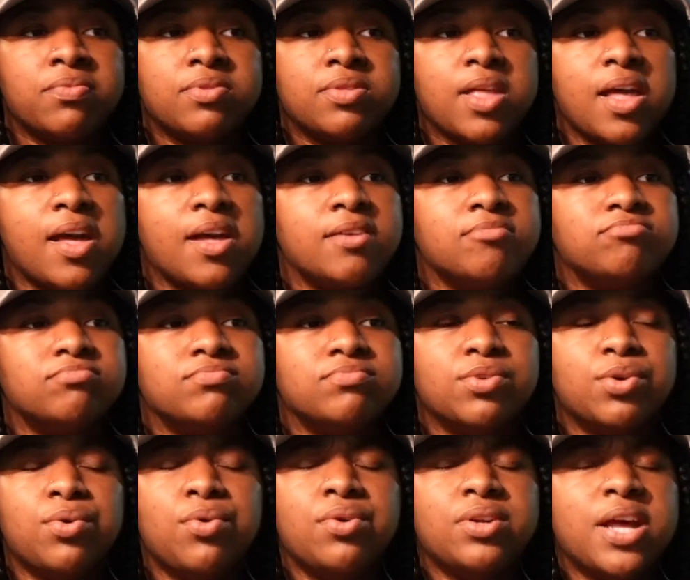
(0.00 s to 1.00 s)
they
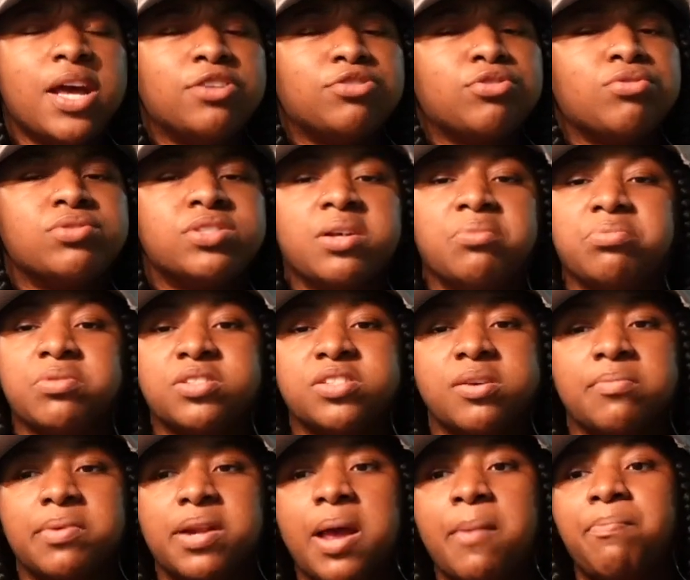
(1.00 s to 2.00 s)
do something to
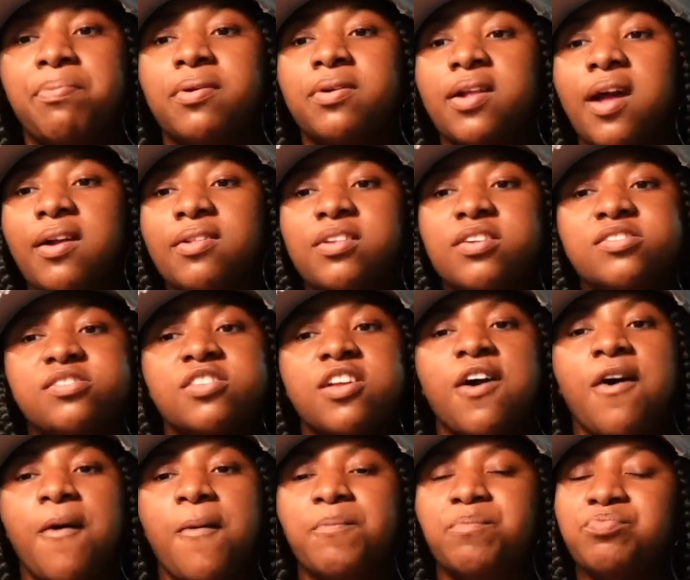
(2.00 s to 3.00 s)
me. They put, like, this
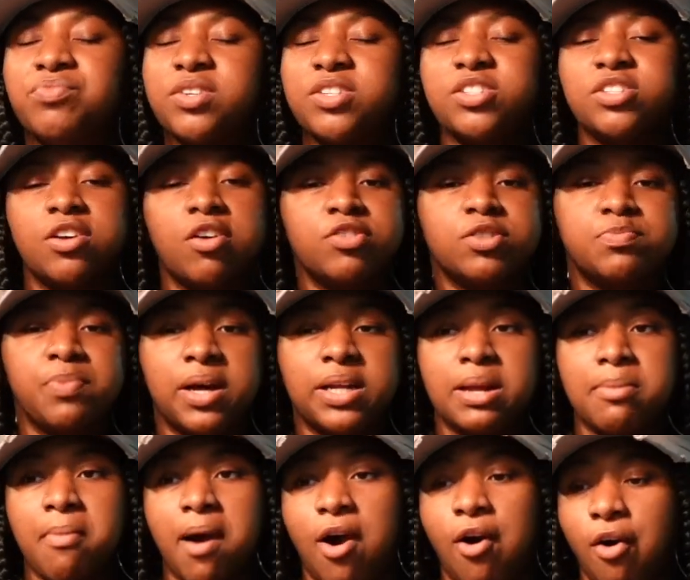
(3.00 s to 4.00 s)
little soft spot
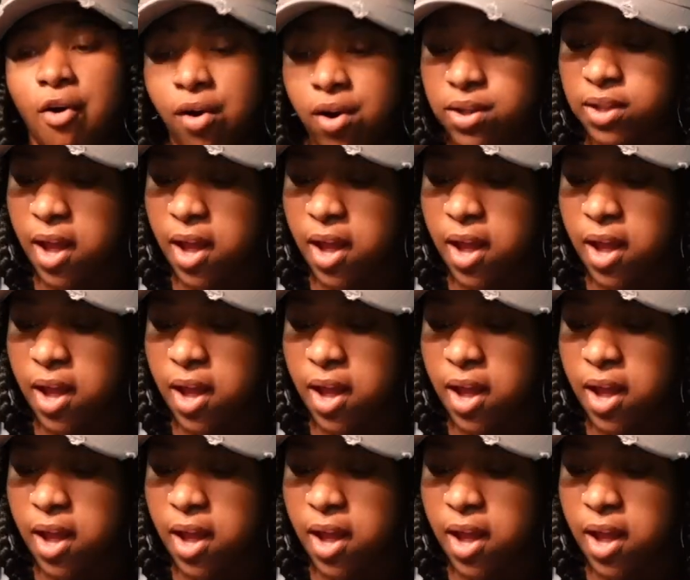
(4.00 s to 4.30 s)
in my heart.